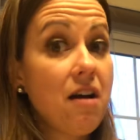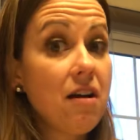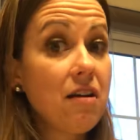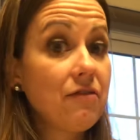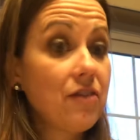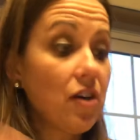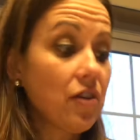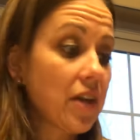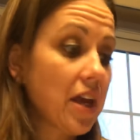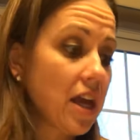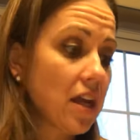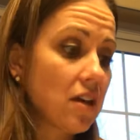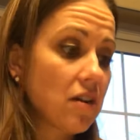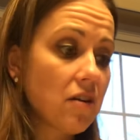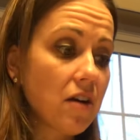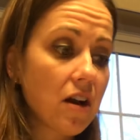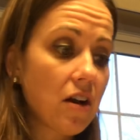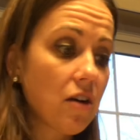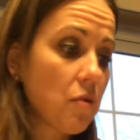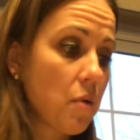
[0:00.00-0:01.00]
volcano,
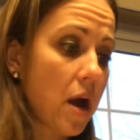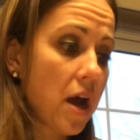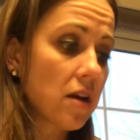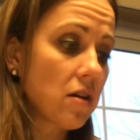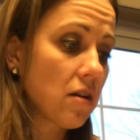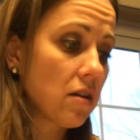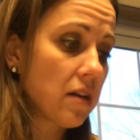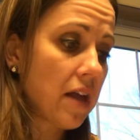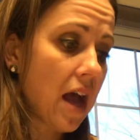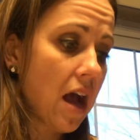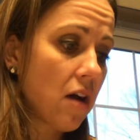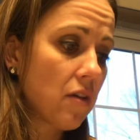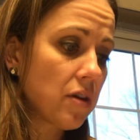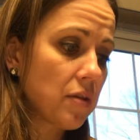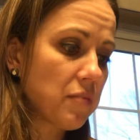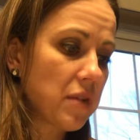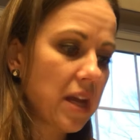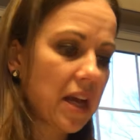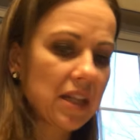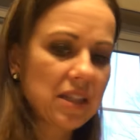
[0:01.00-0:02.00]
our quiet, our loud,
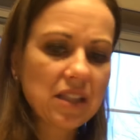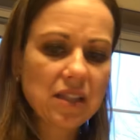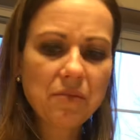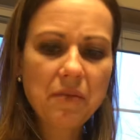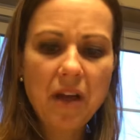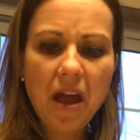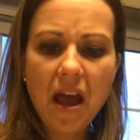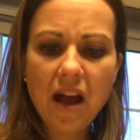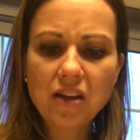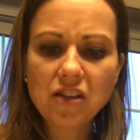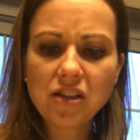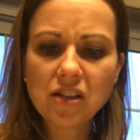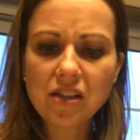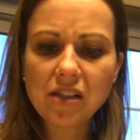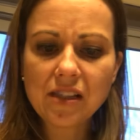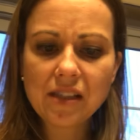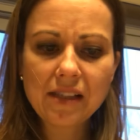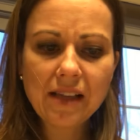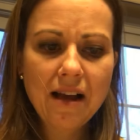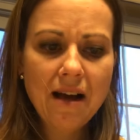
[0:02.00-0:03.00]
and we had some
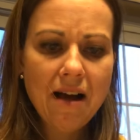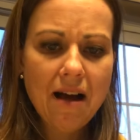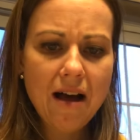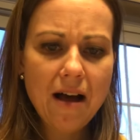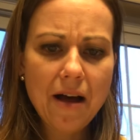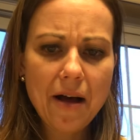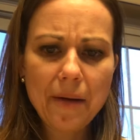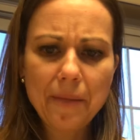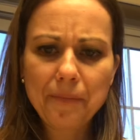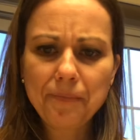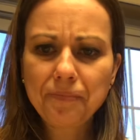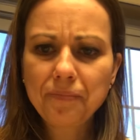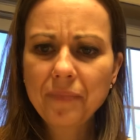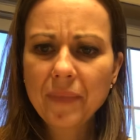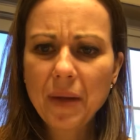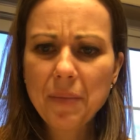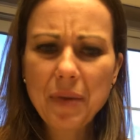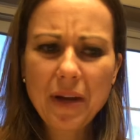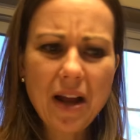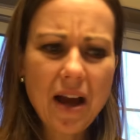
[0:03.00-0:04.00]
actions.
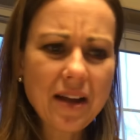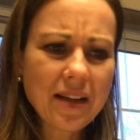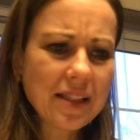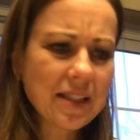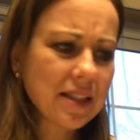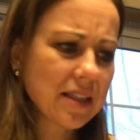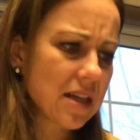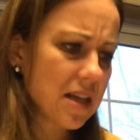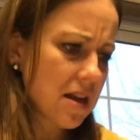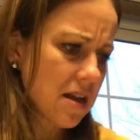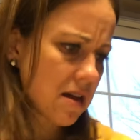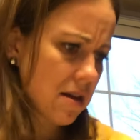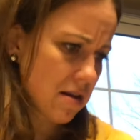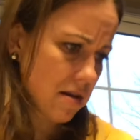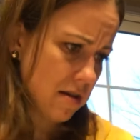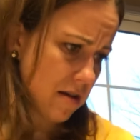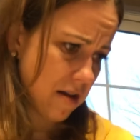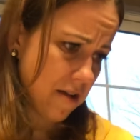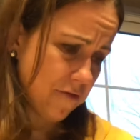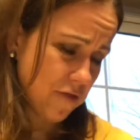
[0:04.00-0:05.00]
But honestly,
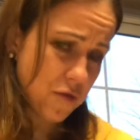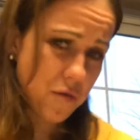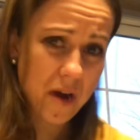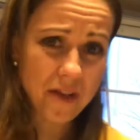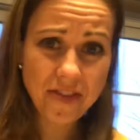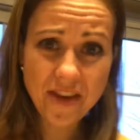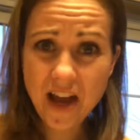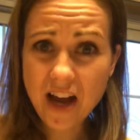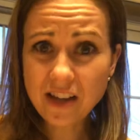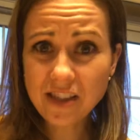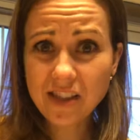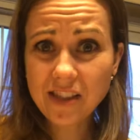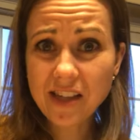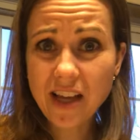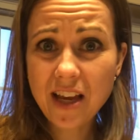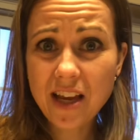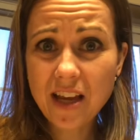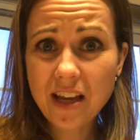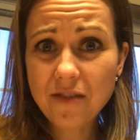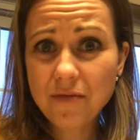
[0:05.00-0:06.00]
if you want the actions,
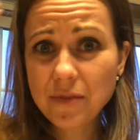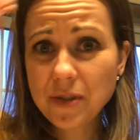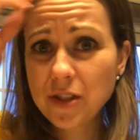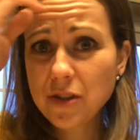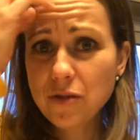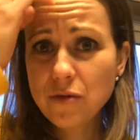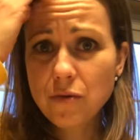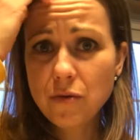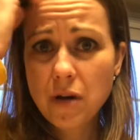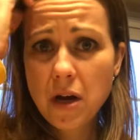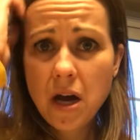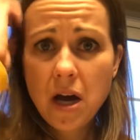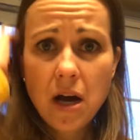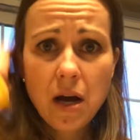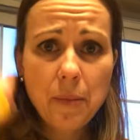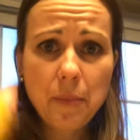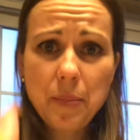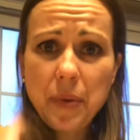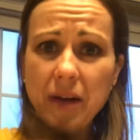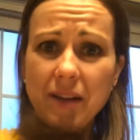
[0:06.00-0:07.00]
I can give them to you.
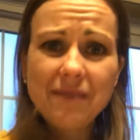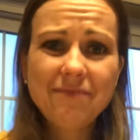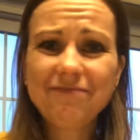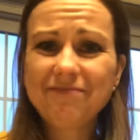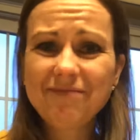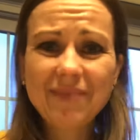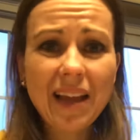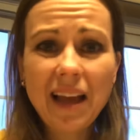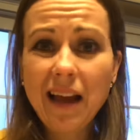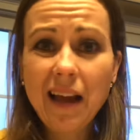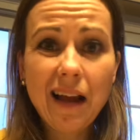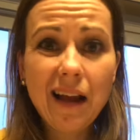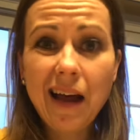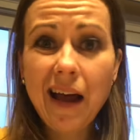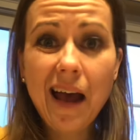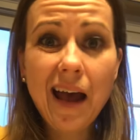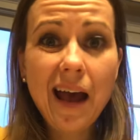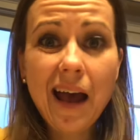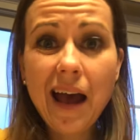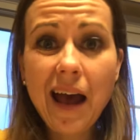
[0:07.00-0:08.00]
But
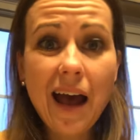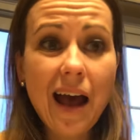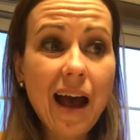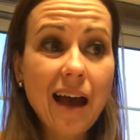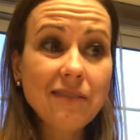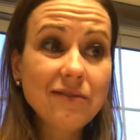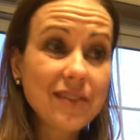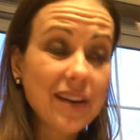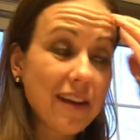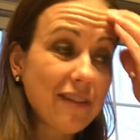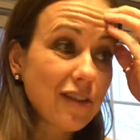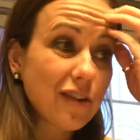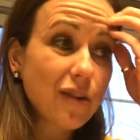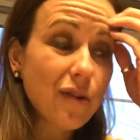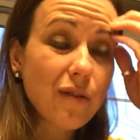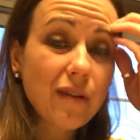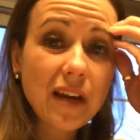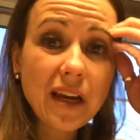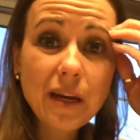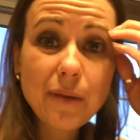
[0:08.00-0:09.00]
I've never
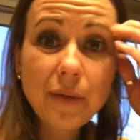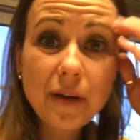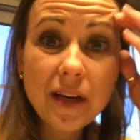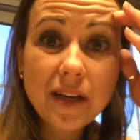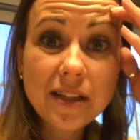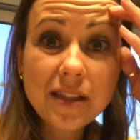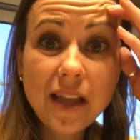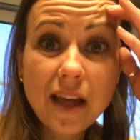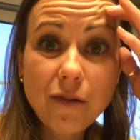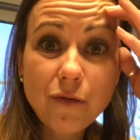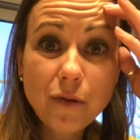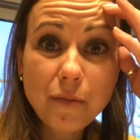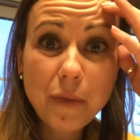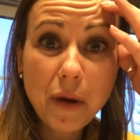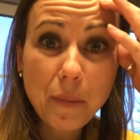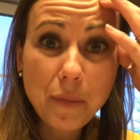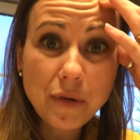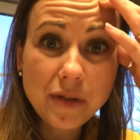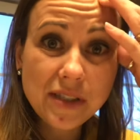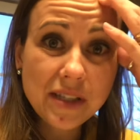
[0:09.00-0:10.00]
known anybody that
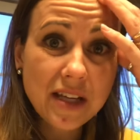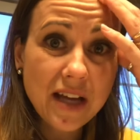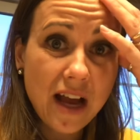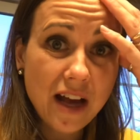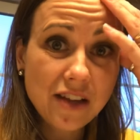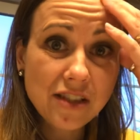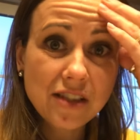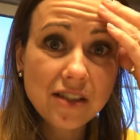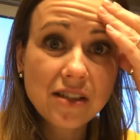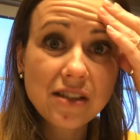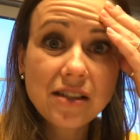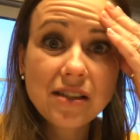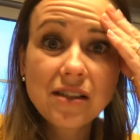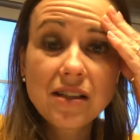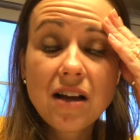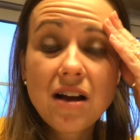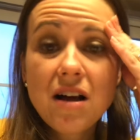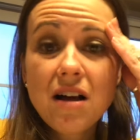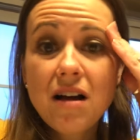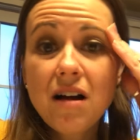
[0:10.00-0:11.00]
remembers the actions.
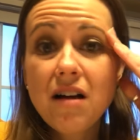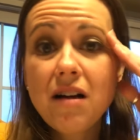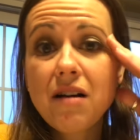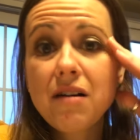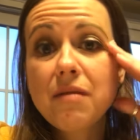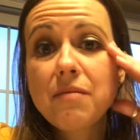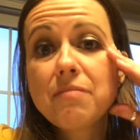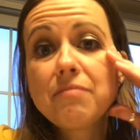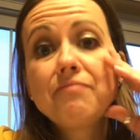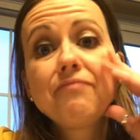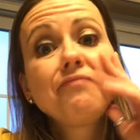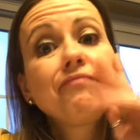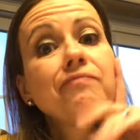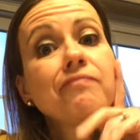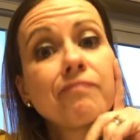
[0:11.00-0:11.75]
And